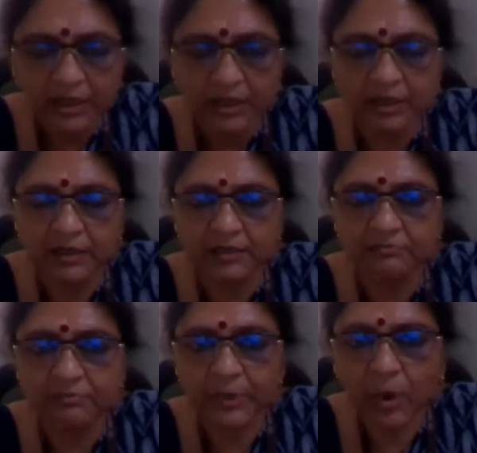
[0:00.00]
uh,
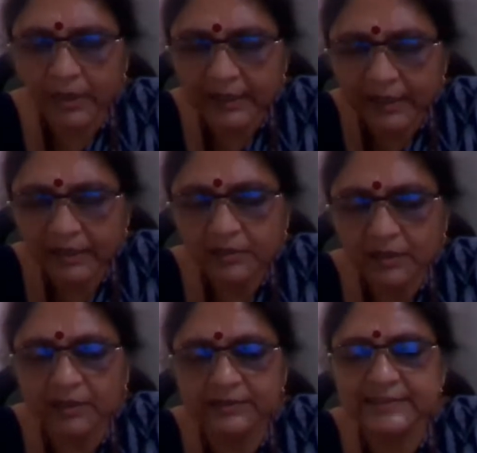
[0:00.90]
broadly
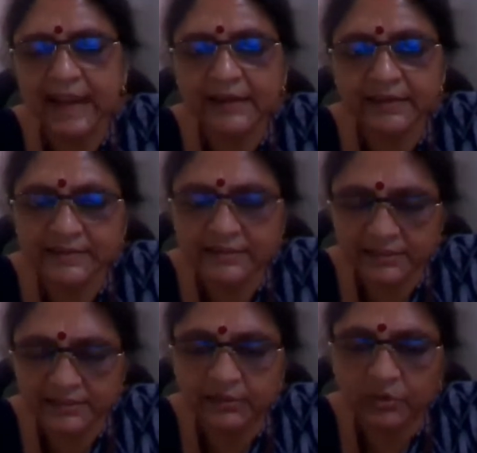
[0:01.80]
uh, standards
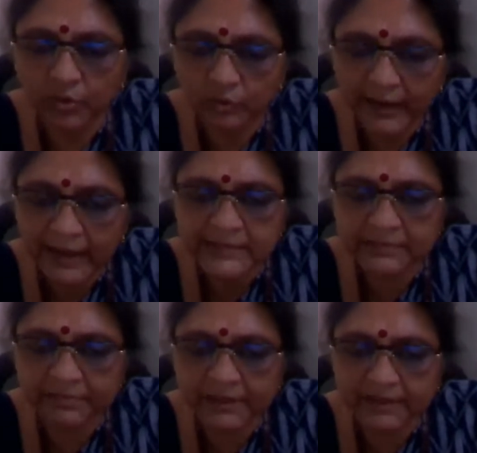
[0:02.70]
such as the
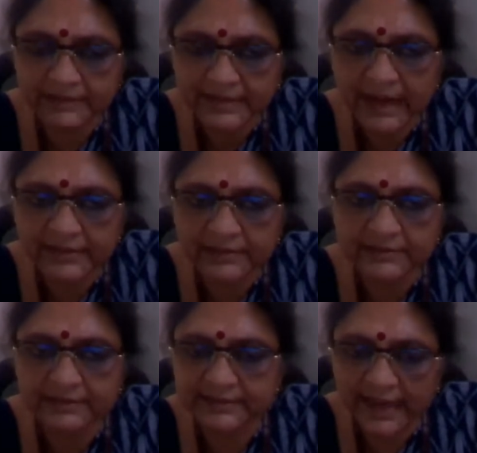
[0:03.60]
OWASP
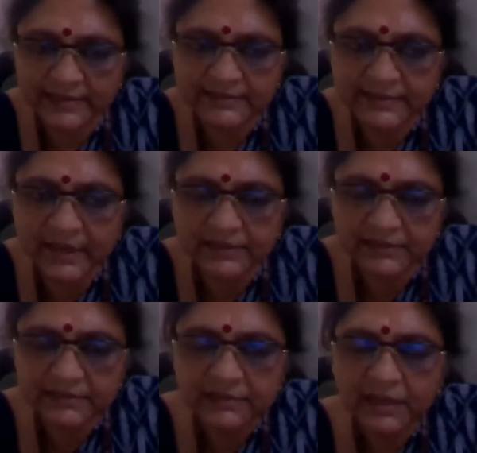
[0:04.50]
standards and SANS
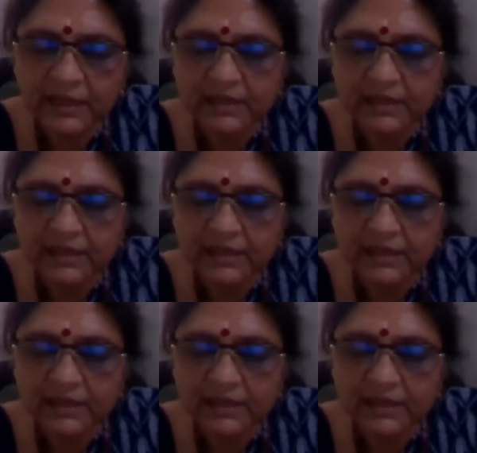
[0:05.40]
standards.